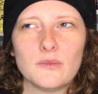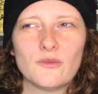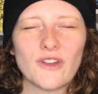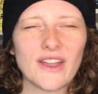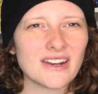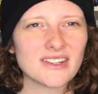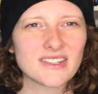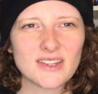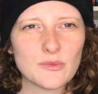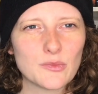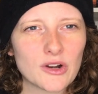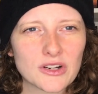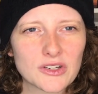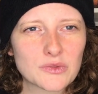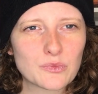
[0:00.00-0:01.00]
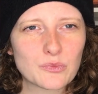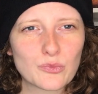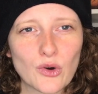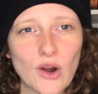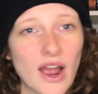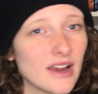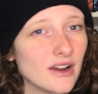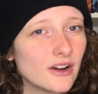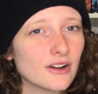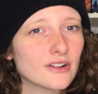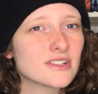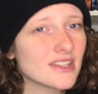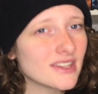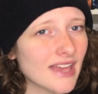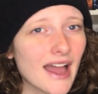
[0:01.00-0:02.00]
fantasy books prior
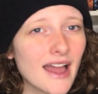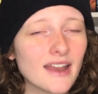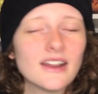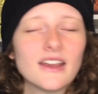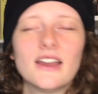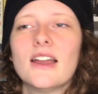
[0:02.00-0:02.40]
to that.